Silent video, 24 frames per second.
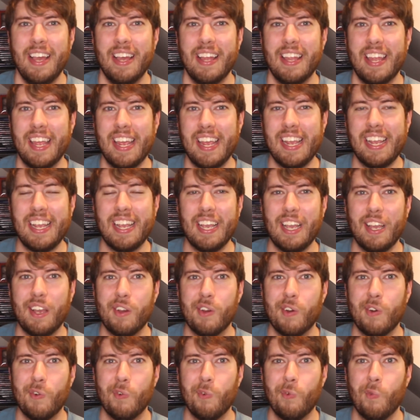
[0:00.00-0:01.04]
Like,
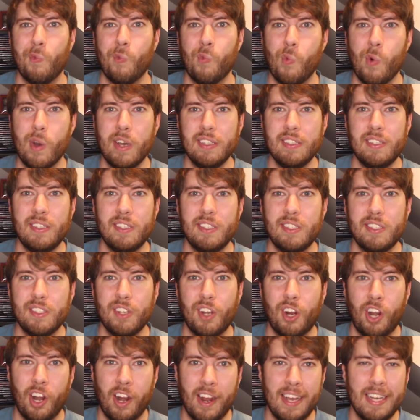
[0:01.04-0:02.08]
once
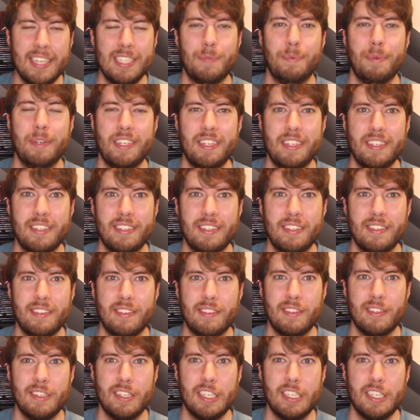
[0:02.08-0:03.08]
her husband